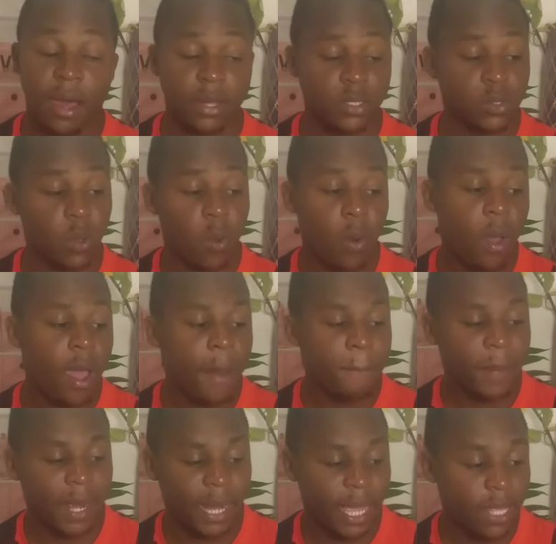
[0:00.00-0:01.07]
So,
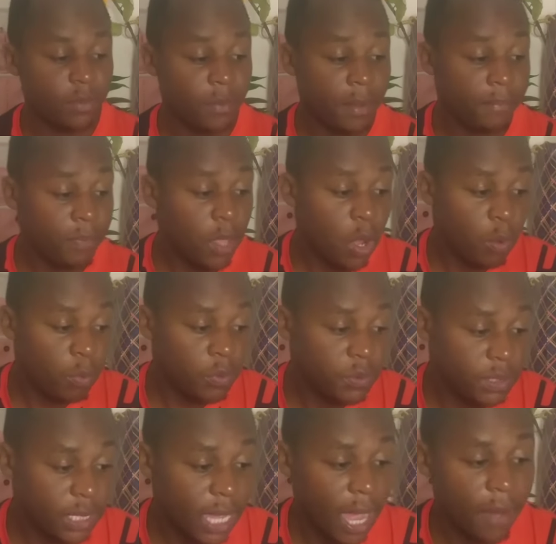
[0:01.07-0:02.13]
but anyway, we'll
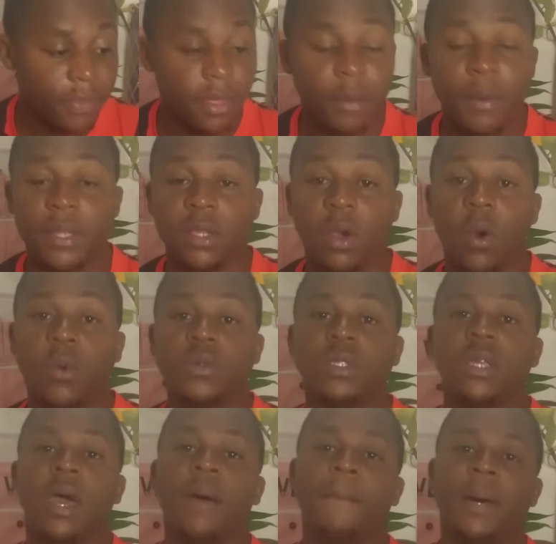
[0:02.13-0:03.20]
see how that one
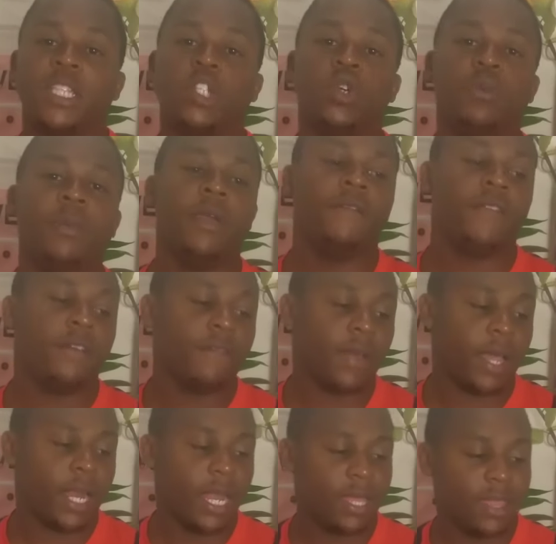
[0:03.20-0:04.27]
goes. But do me a
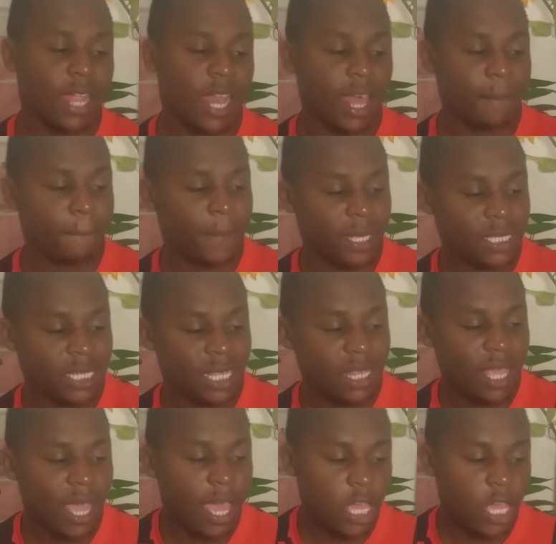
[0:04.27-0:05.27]
favor, click the like button.